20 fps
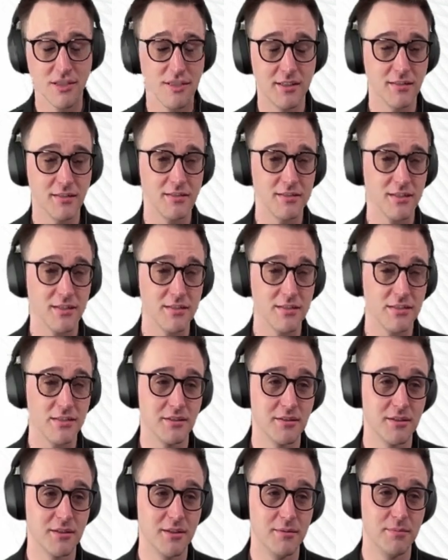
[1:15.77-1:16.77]
That's
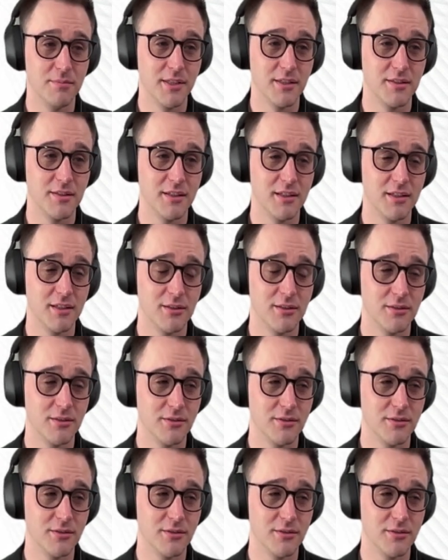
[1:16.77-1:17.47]
a big deal.